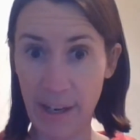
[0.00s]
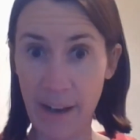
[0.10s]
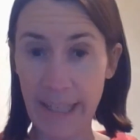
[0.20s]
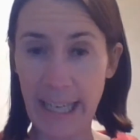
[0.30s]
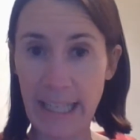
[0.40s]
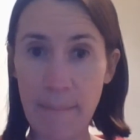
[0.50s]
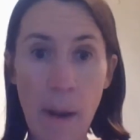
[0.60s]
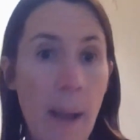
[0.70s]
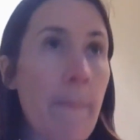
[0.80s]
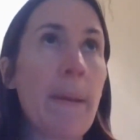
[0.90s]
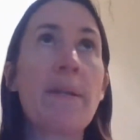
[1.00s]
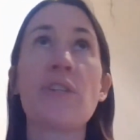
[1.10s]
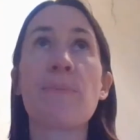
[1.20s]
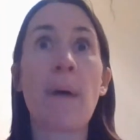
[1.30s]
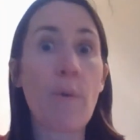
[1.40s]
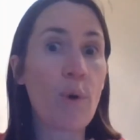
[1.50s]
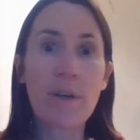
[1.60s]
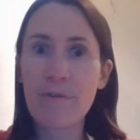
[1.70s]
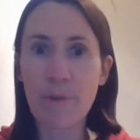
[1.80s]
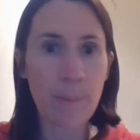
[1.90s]
that I'm getting might be just my
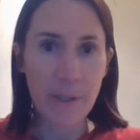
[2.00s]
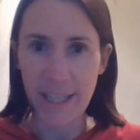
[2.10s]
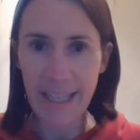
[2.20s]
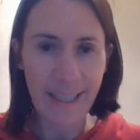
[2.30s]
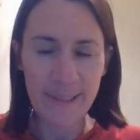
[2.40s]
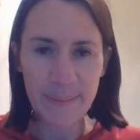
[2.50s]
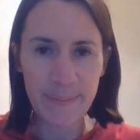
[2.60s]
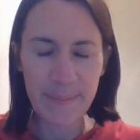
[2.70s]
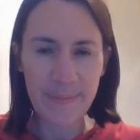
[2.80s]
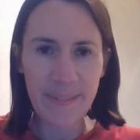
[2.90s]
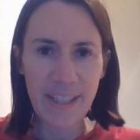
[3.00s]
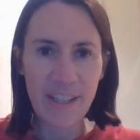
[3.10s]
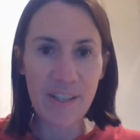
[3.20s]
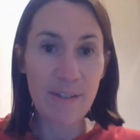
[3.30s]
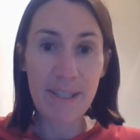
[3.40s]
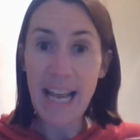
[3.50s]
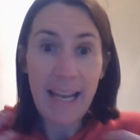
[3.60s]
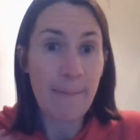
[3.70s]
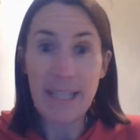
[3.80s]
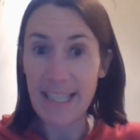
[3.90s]
wonderful body
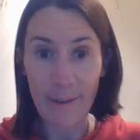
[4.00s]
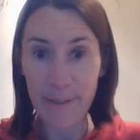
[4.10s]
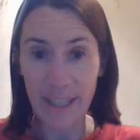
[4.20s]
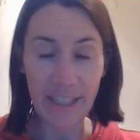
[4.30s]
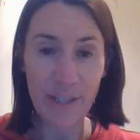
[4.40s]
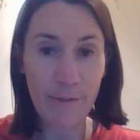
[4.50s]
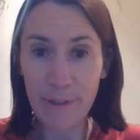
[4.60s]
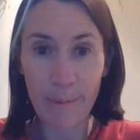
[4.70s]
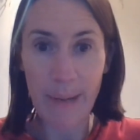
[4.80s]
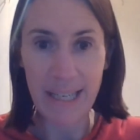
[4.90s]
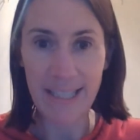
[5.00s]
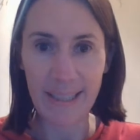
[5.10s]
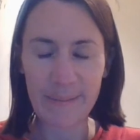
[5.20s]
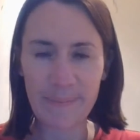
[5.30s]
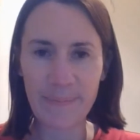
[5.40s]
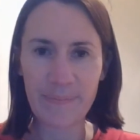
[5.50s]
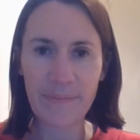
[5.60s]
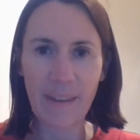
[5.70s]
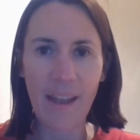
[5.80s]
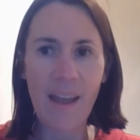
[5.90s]
telling myself that I should feel better.
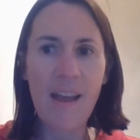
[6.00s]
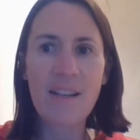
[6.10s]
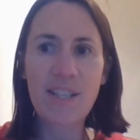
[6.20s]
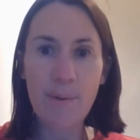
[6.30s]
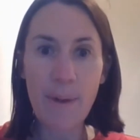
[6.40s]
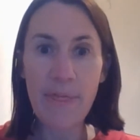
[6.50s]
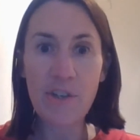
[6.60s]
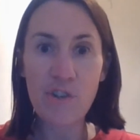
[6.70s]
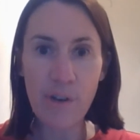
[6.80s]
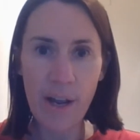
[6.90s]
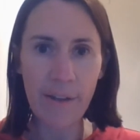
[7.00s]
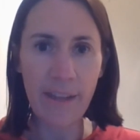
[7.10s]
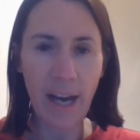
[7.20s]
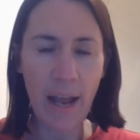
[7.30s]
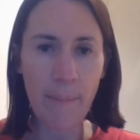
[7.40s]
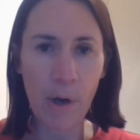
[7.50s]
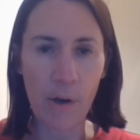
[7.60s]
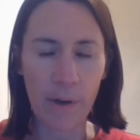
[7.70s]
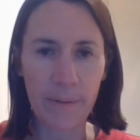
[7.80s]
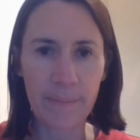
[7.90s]
So in the trial that I'm
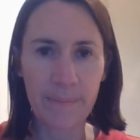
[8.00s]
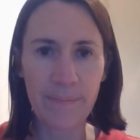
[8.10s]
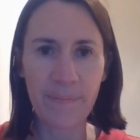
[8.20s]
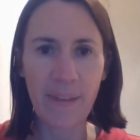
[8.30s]
on,